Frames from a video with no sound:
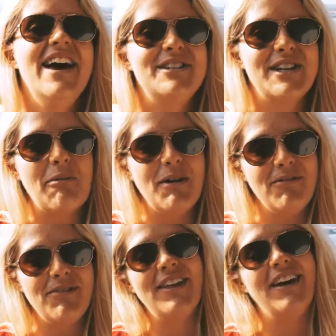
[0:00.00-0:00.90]
some
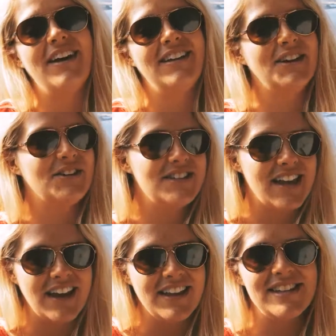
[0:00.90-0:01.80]
of the little
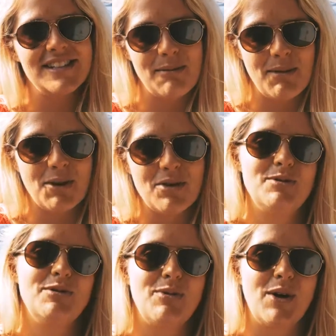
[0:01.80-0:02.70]
signs at some of the
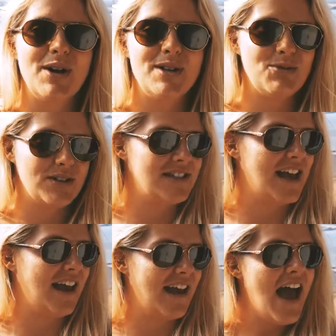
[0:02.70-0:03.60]
Christmas markets would
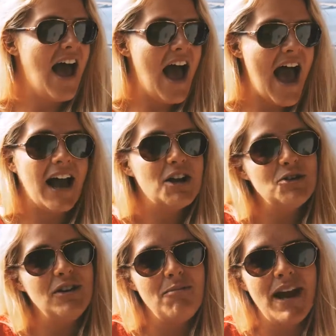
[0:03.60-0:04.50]
say,
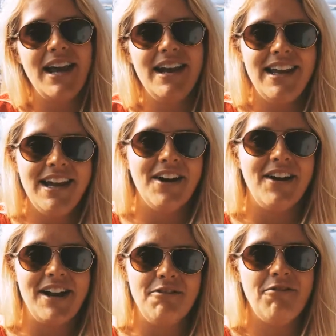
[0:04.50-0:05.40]
actually made here
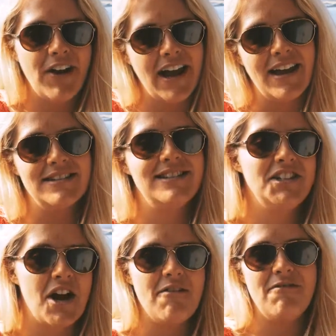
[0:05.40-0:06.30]
in France,
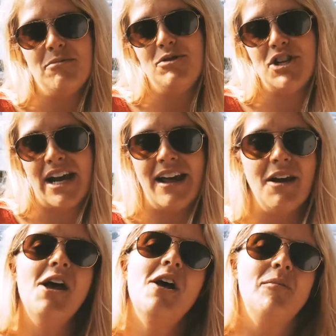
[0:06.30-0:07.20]
not from China
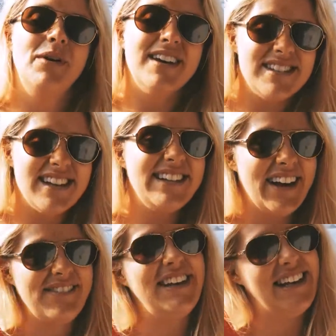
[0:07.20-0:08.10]
because a
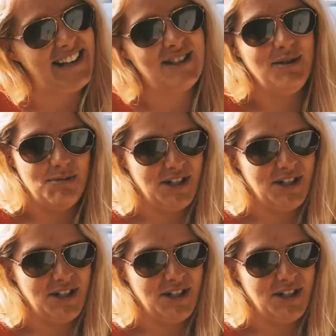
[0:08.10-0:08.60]
lot of it is from